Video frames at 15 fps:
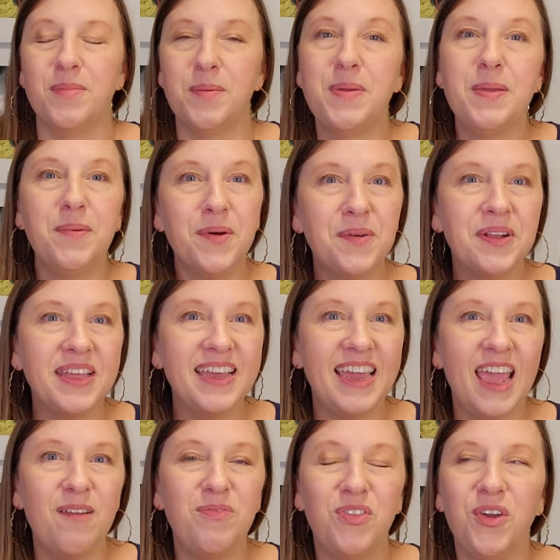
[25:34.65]
but people really
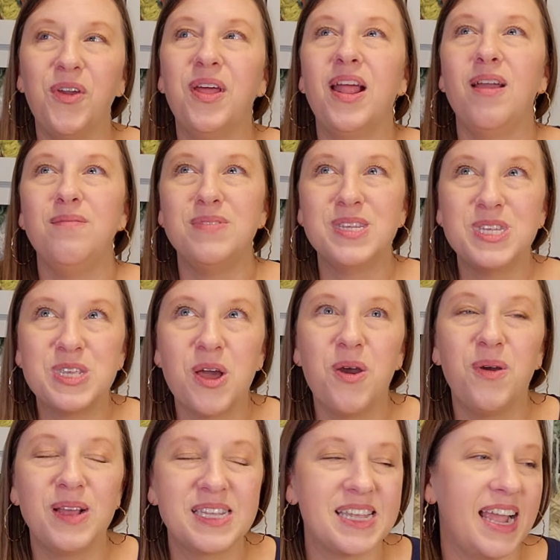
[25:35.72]
came through, and I'm so
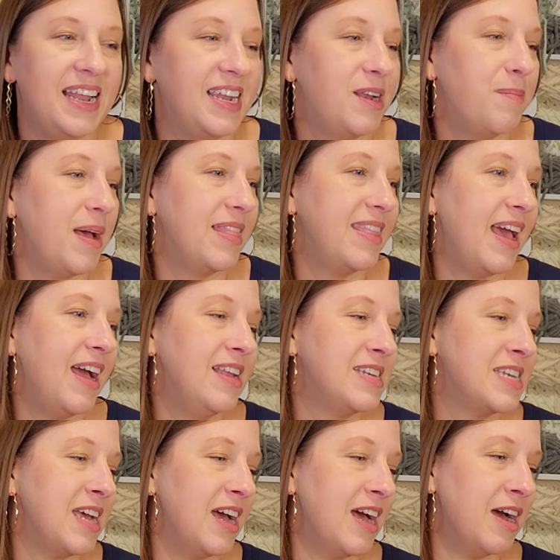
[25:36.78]
excited about that.